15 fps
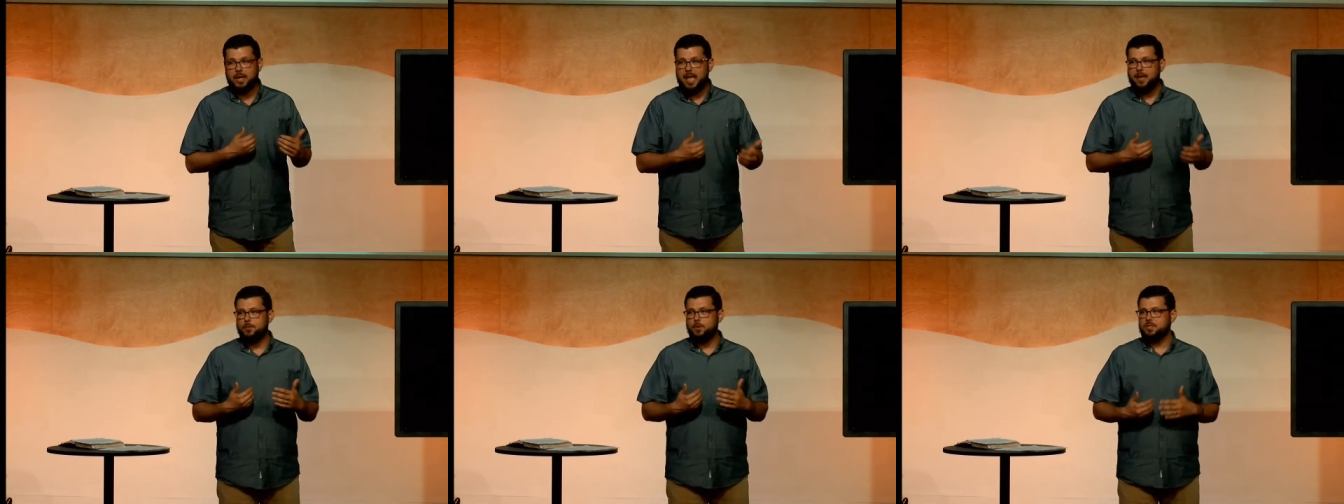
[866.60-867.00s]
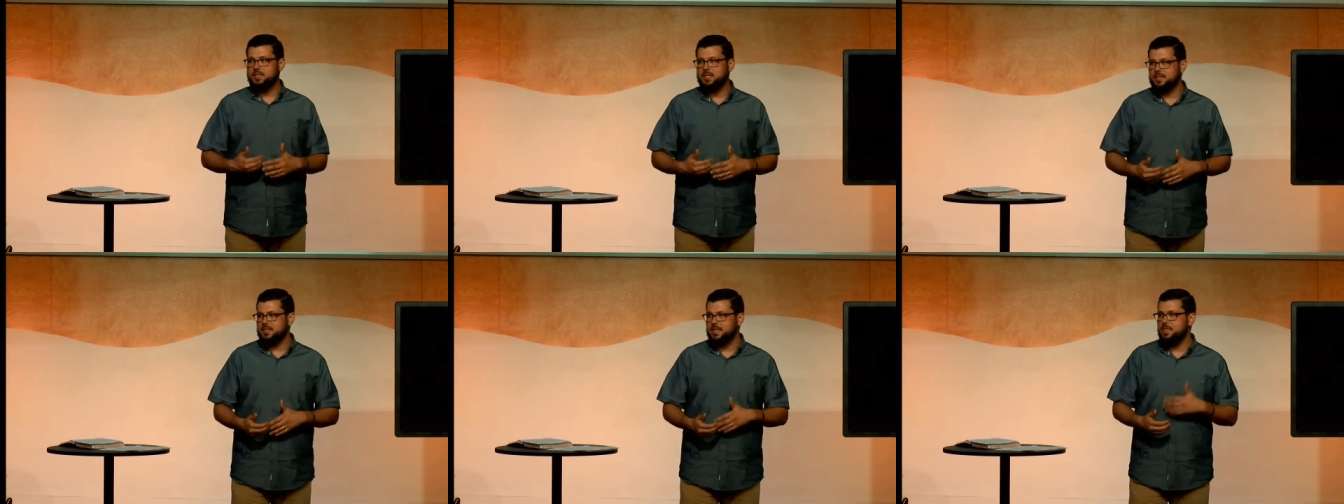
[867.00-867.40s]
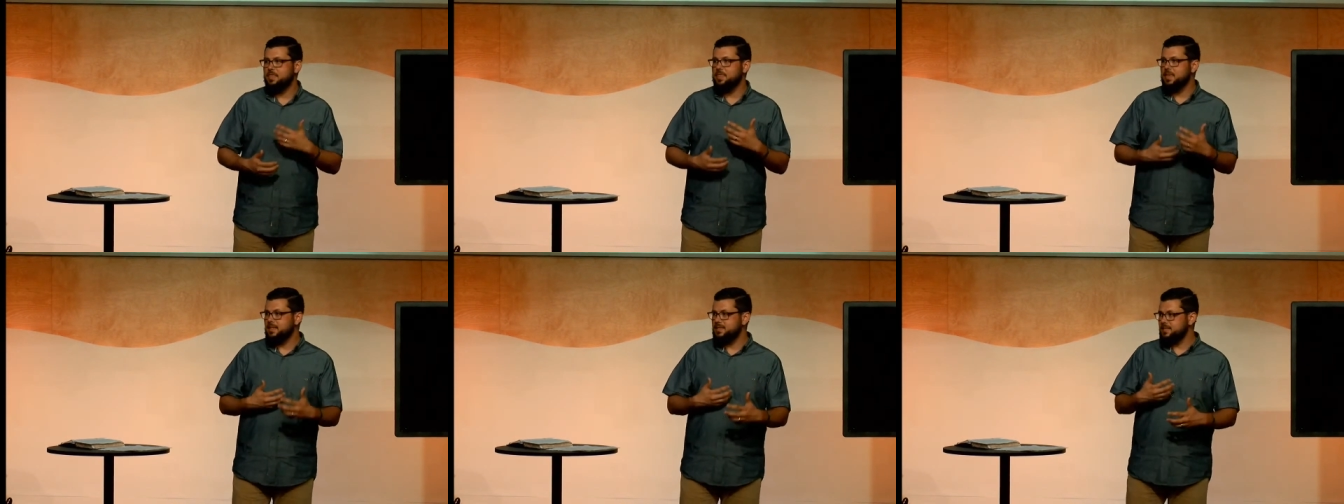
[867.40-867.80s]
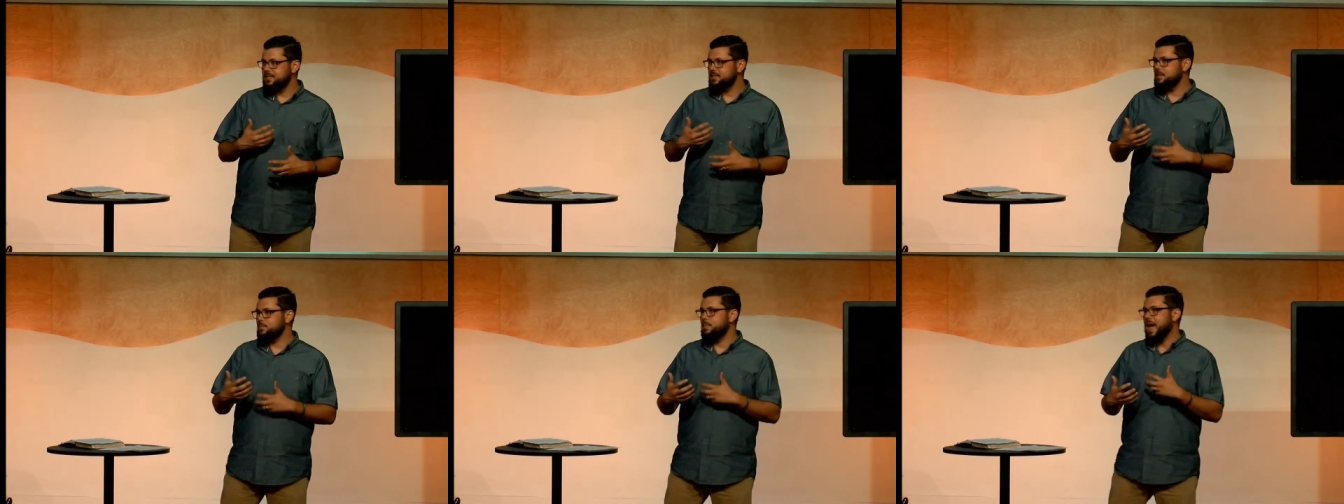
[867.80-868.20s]
And ever since then, this
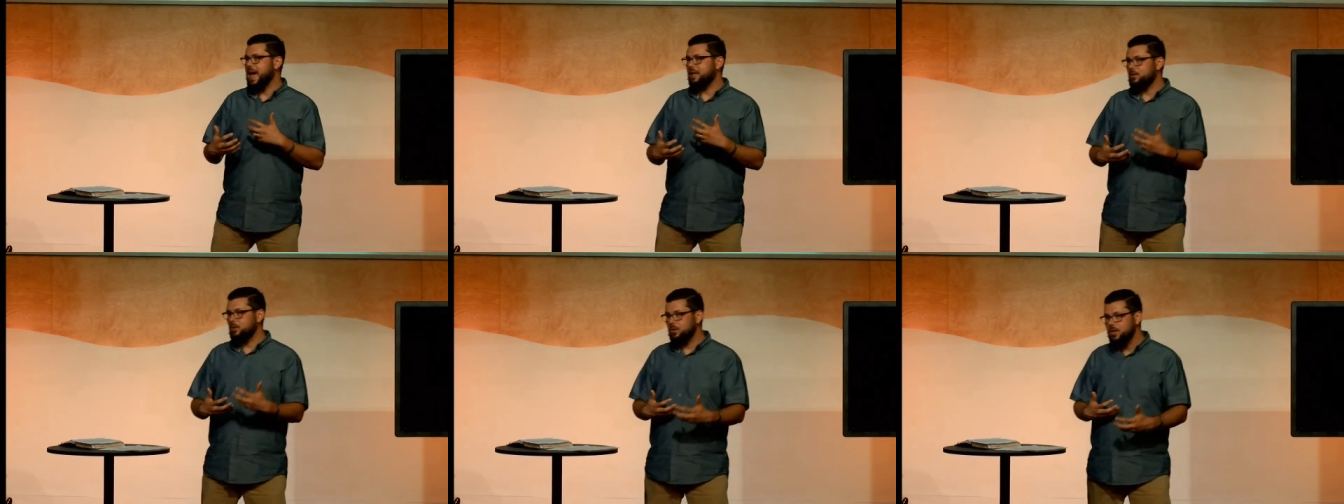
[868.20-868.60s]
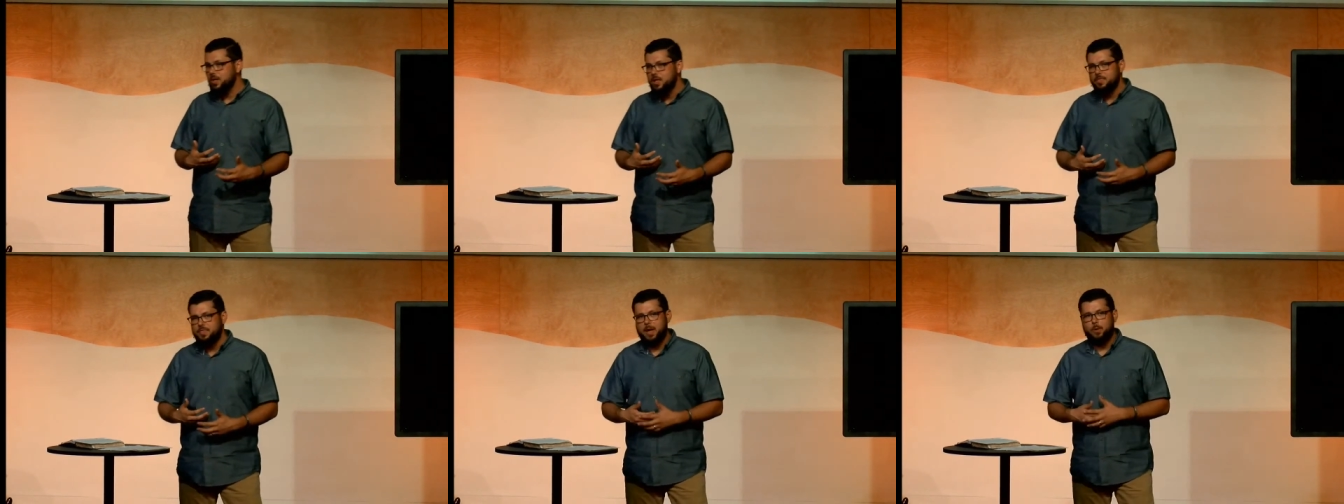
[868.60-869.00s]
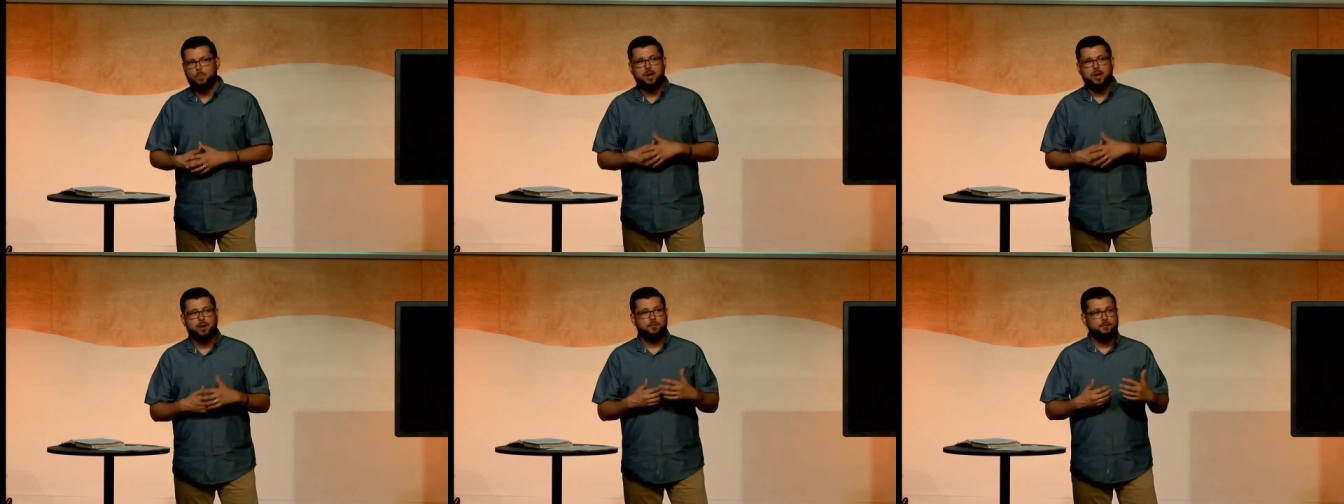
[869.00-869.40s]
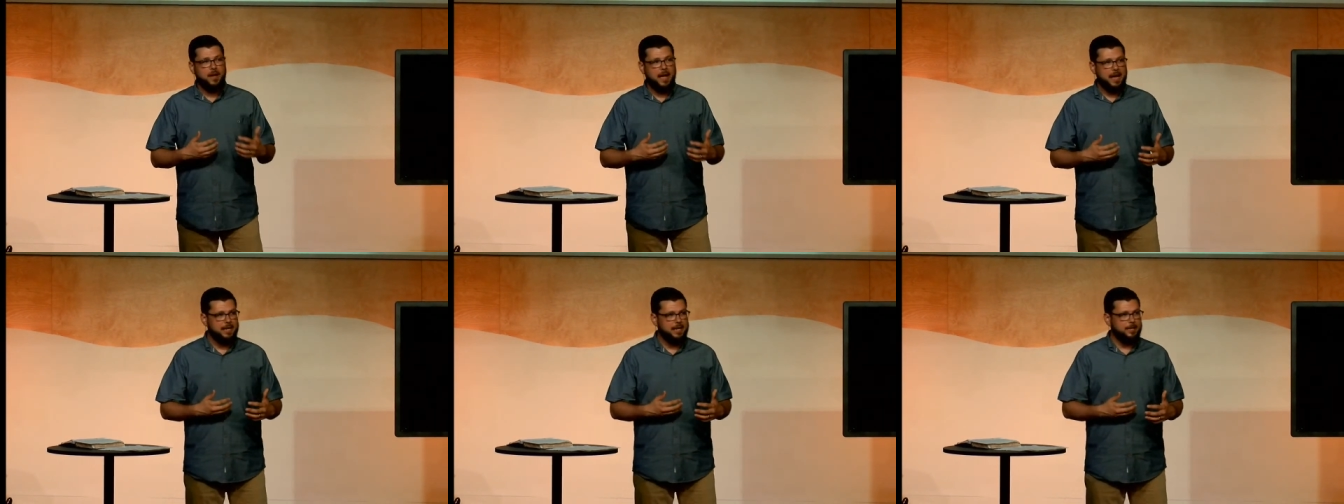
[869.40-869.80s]
is the battle that we are
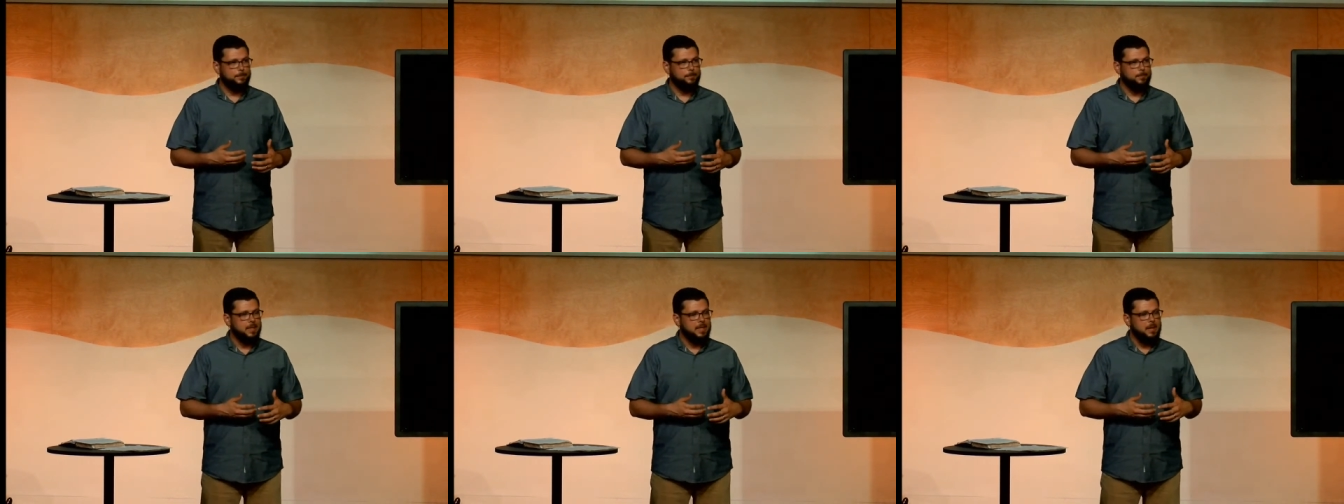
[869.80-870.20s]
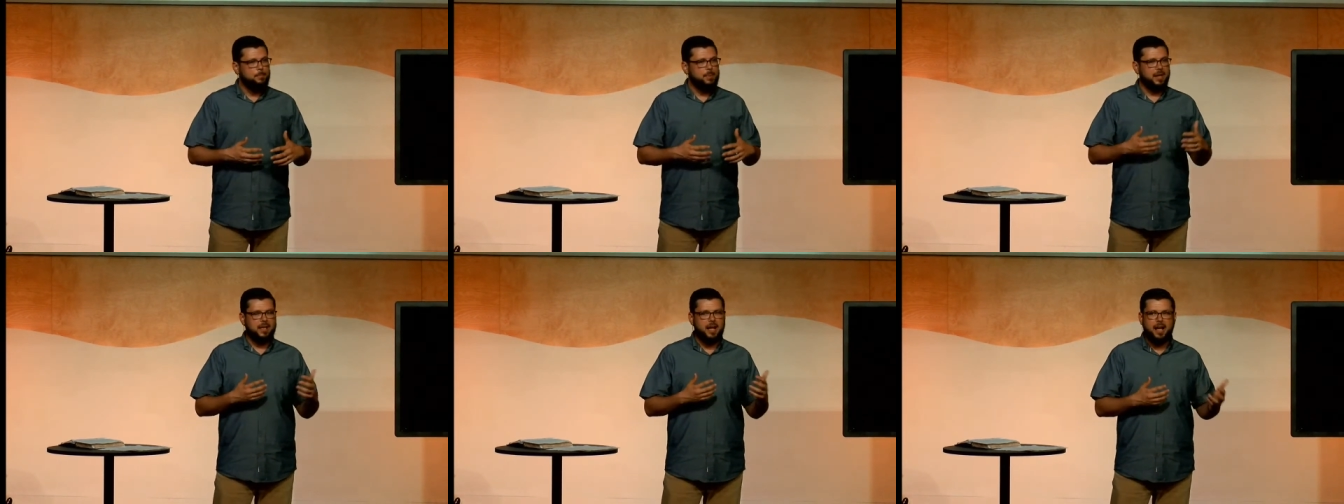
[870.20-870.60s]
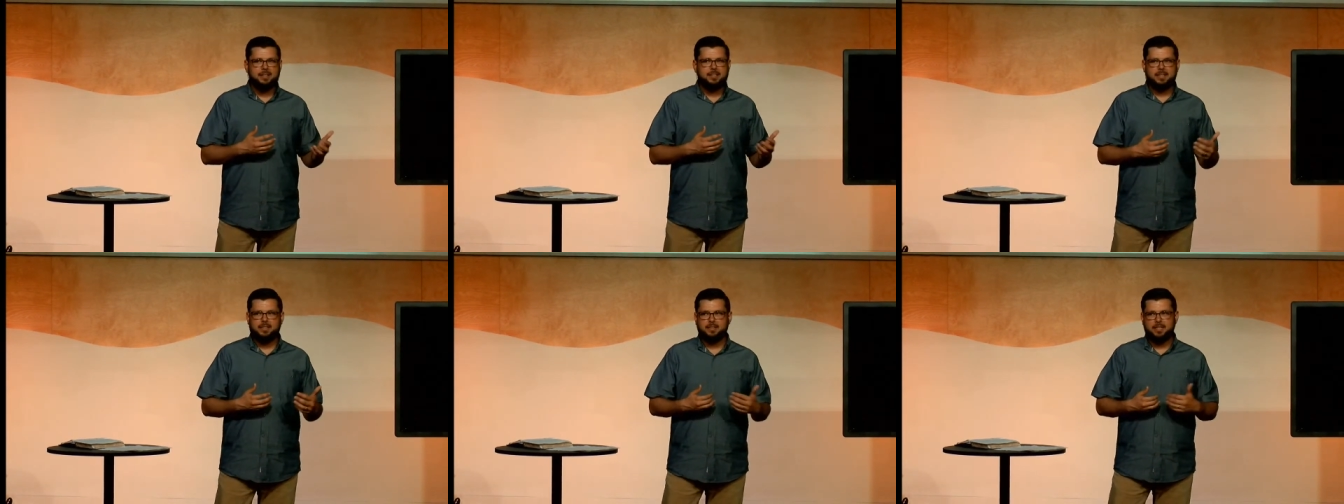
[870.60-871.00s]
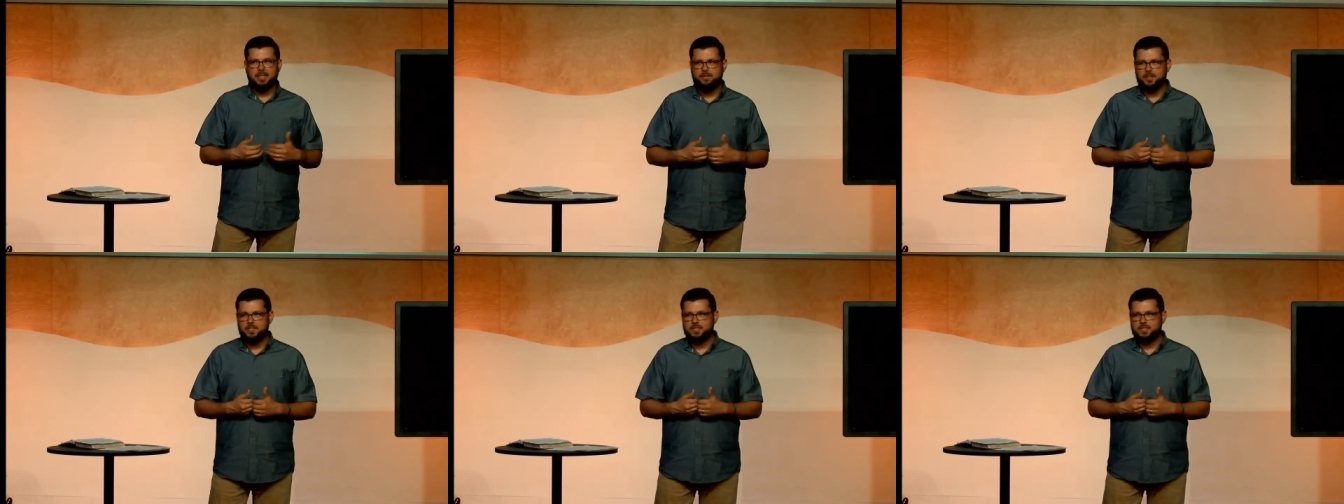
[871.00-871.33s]
fighting but God didn't leave